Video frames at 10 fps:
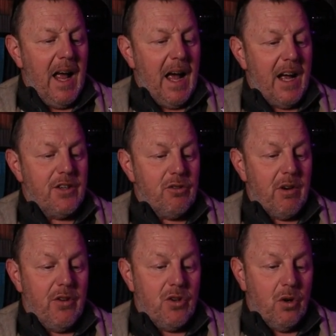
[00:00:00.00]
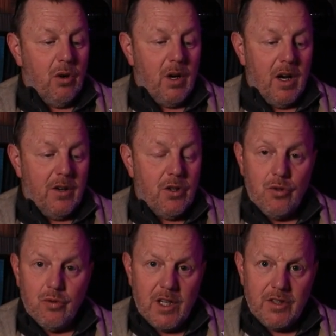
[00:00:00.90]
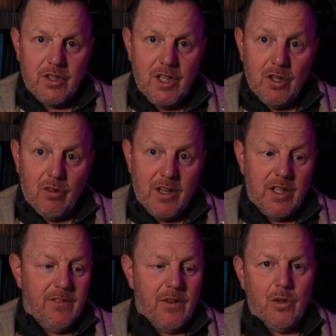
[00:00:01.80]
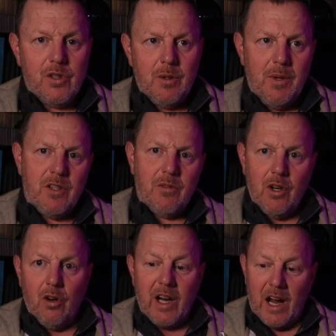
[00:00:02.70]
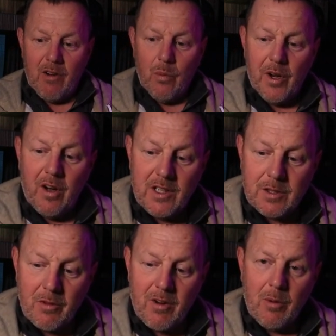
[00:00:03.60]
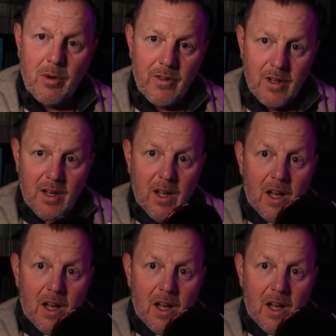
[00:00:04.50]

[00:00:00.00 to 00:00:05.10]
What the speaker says: and you're having your neutral density, your ND filters, it means you've only got to carry one item around with you.